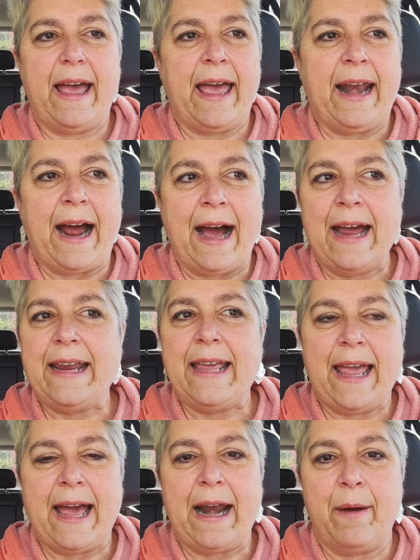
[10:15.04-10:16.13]
And I
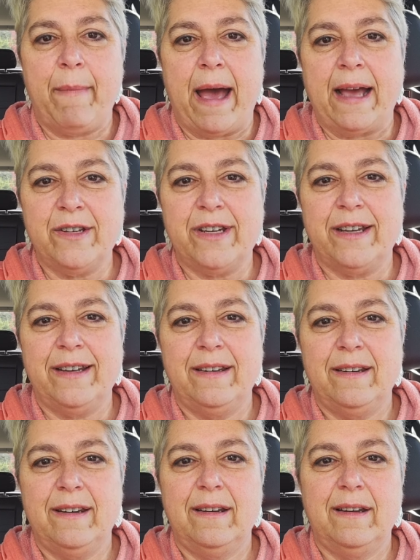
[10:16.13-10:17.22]
can't imagine
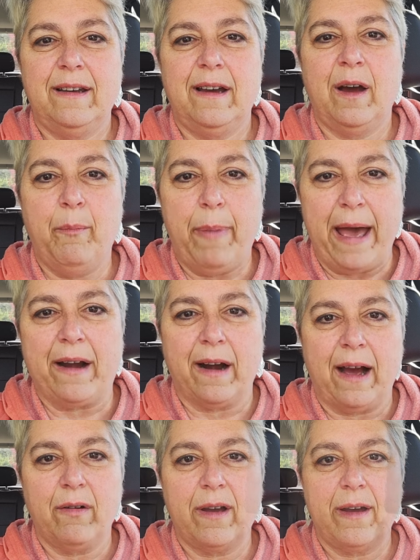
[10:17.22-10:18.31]
a better
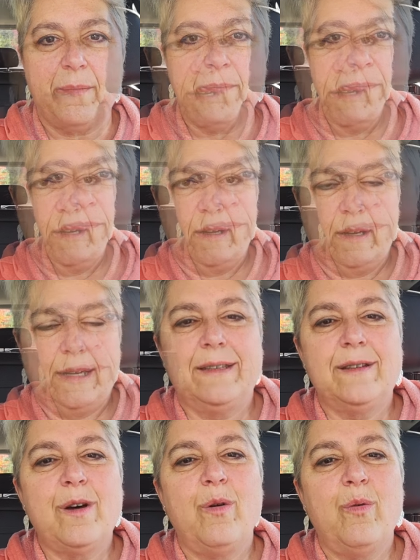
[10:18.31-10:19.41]
outcome. And
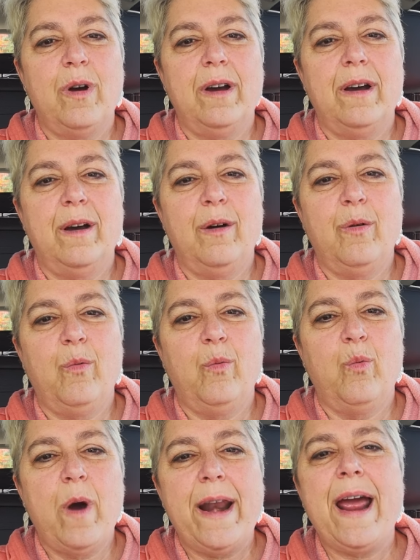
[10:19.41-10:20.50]
so
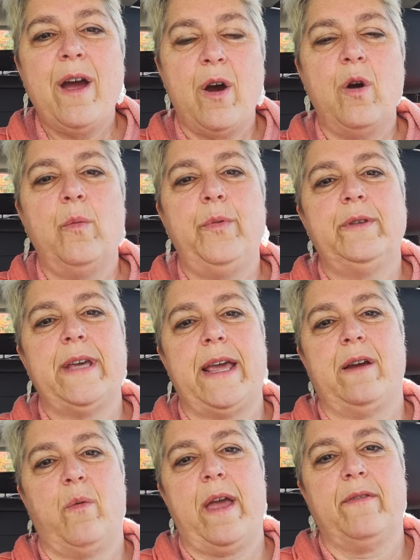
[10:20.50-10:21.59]
what I hope you
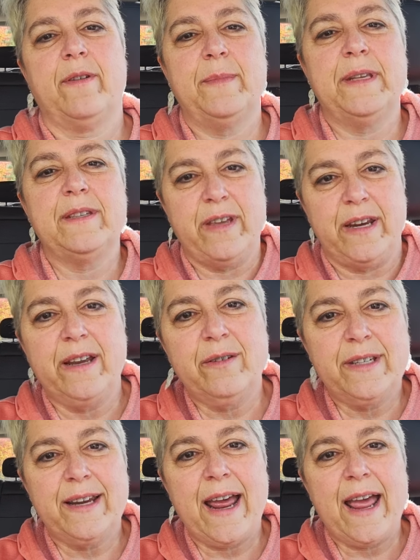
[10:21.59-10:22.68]
take away from this video
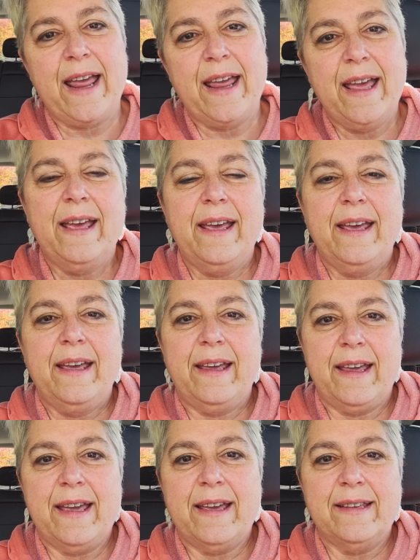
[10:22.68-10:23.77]
today
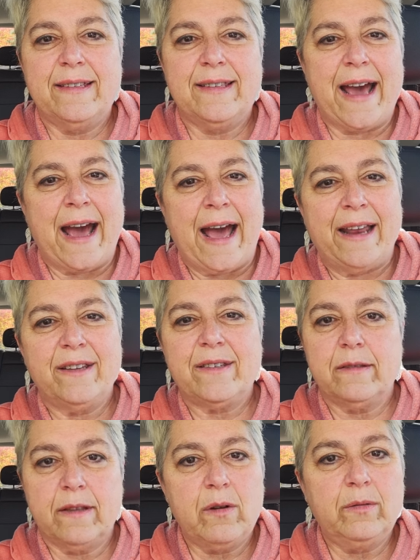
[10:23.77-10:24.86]
is that
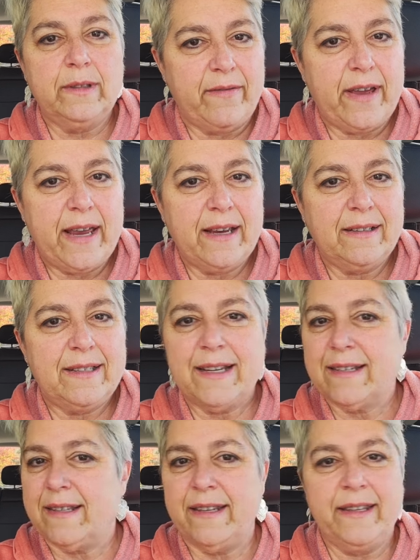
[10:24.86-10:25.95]
slow living
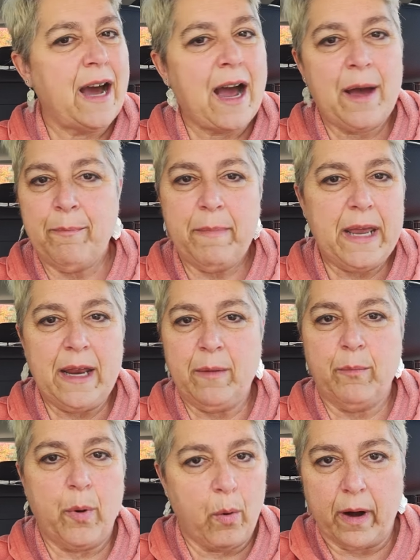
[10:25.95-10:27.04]
does not mean
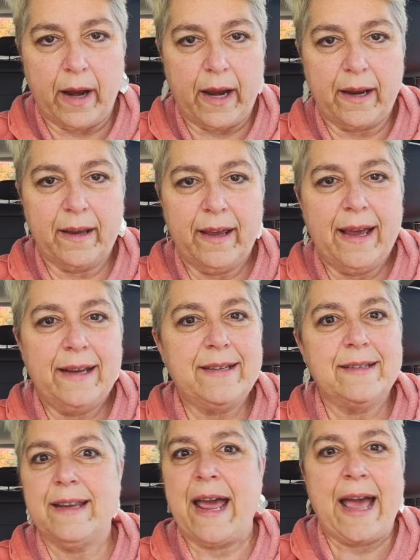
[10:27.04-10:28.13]
boring. It
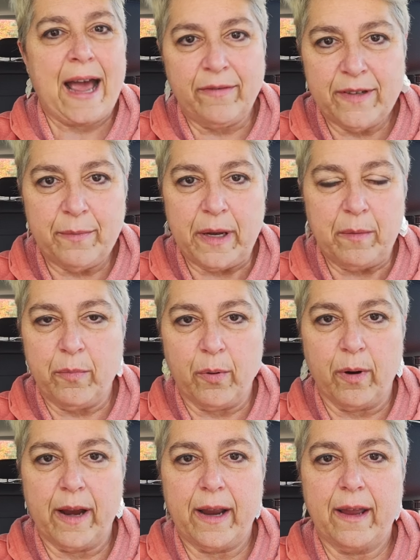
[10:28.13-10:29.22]
doesn't have to mean
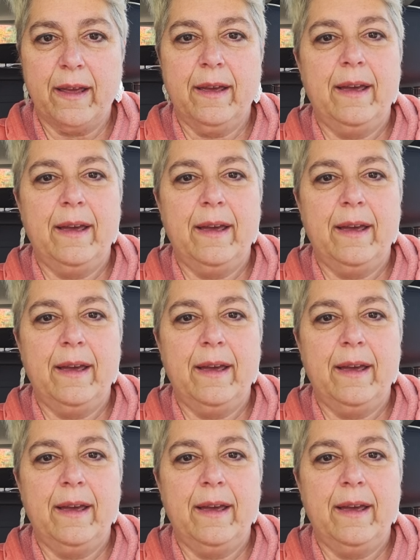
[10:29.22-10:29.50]
boring.